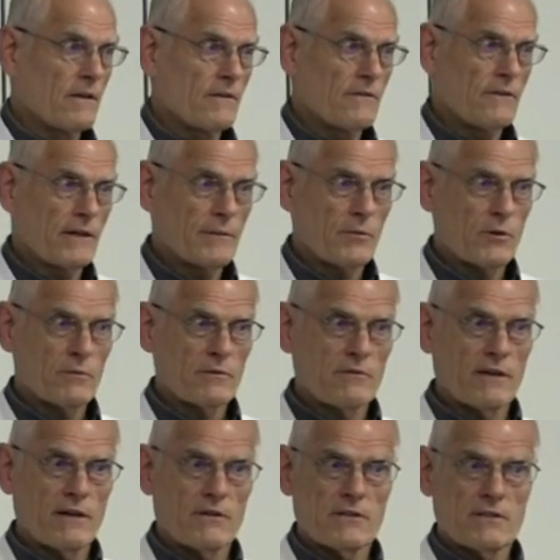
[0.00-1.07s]
find Bourbon
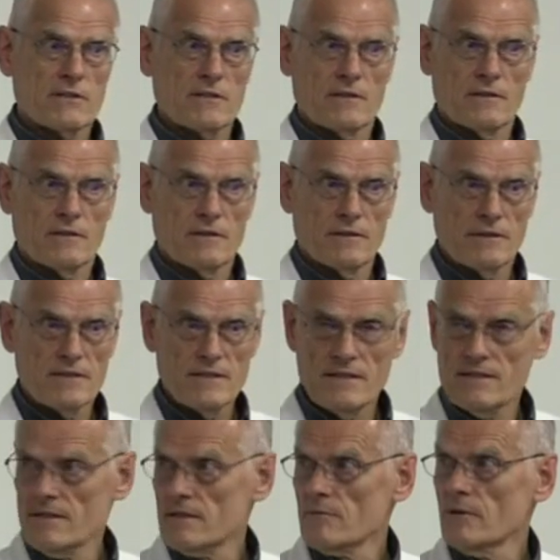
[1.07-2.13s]
virus
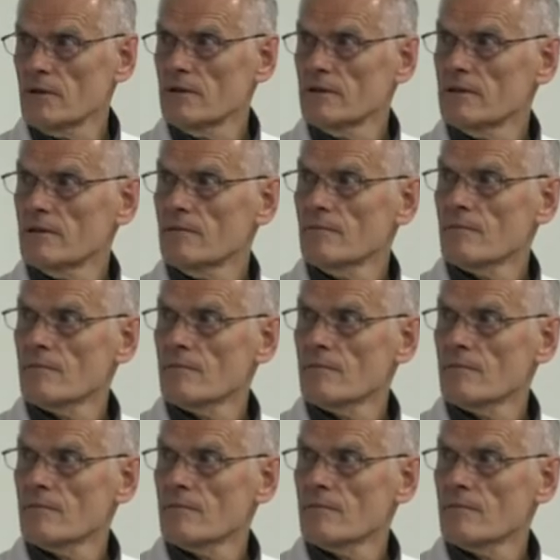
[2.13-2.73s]
disease as well here.